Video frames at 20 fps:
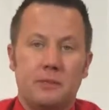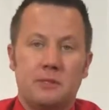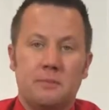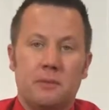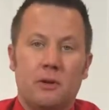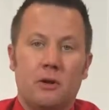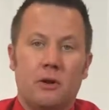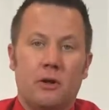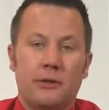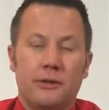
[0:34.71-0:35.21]
It's
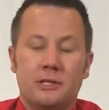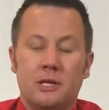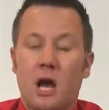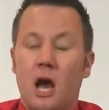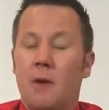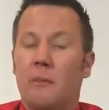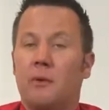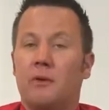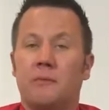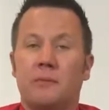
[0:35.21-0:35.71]
been all the
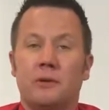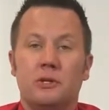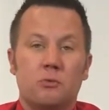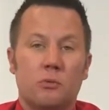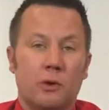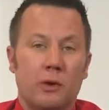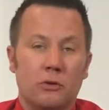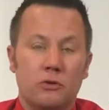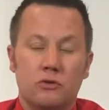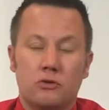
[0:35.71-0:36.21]
time. We
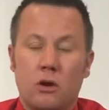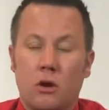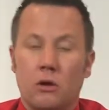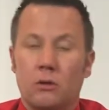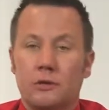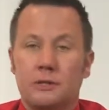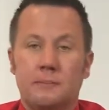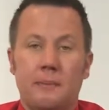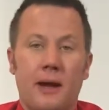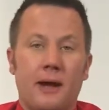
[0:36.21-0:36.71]
were
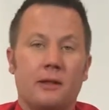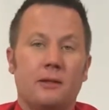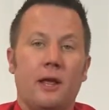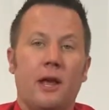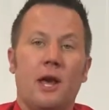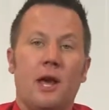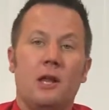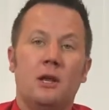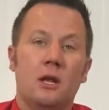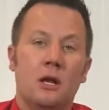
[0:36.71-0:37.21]
drugless back
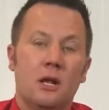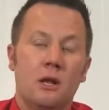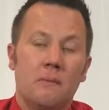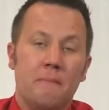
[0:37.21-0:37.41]
then.